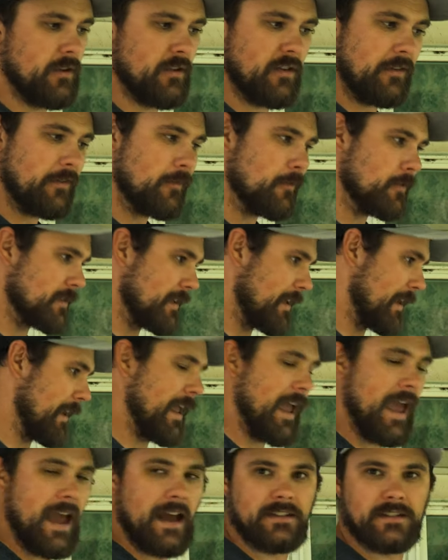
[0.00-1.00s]
You can do this in a
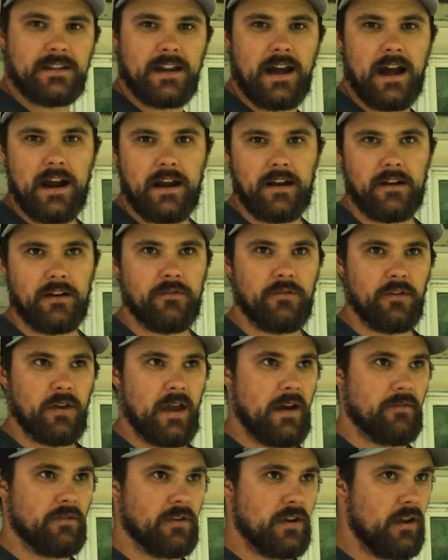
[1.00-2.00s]
cast iron if you
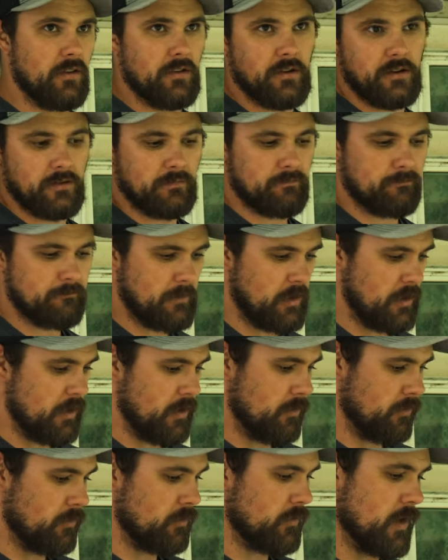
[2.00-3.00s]
have another, you
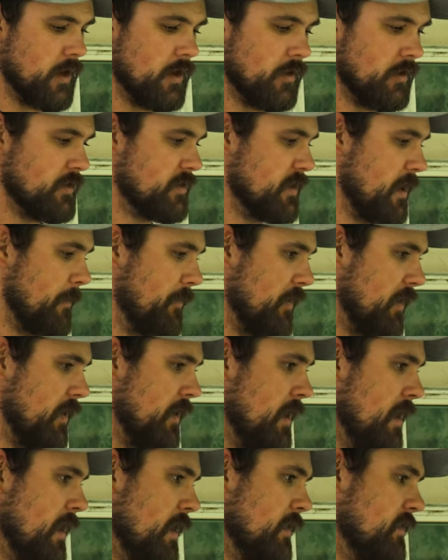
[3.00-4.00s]
know, grill or something
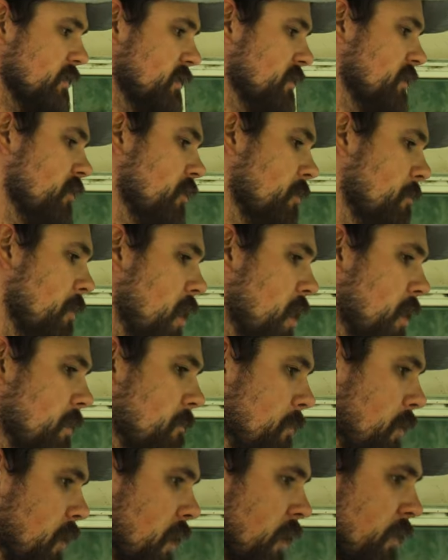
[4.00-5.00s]
to sear them on,
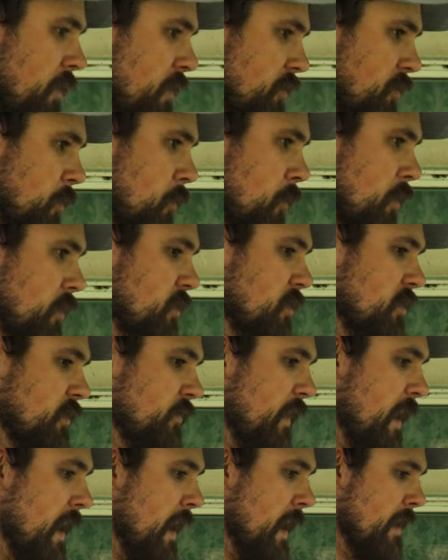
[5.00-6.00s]
but this will work just
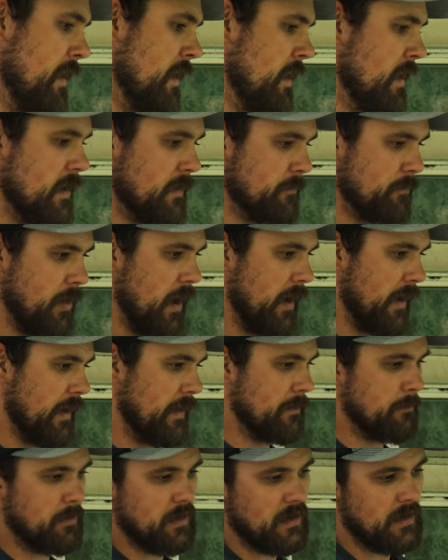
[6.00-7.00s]
fine. Probably
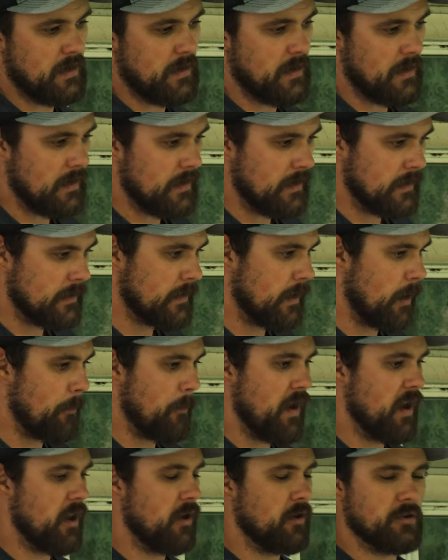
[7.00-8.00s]
gonna be a
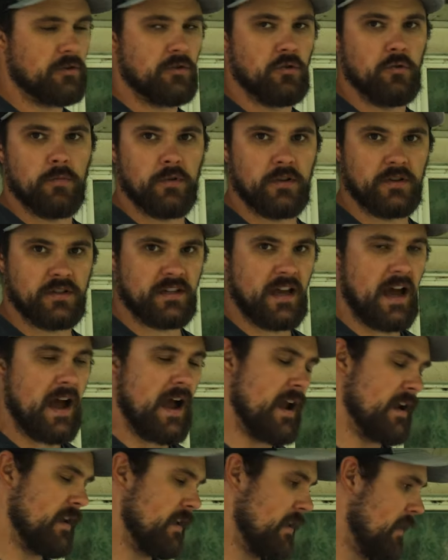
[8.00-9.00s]
minute or two per
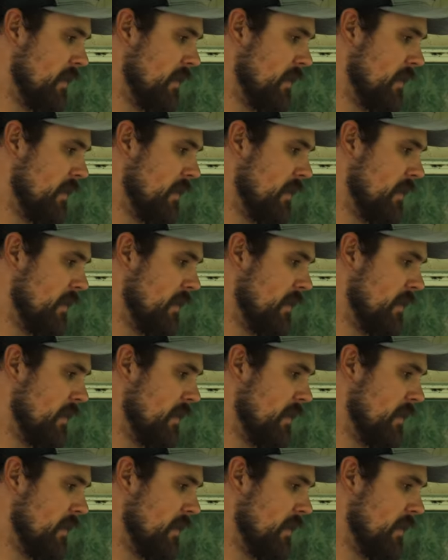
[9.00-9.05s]
side.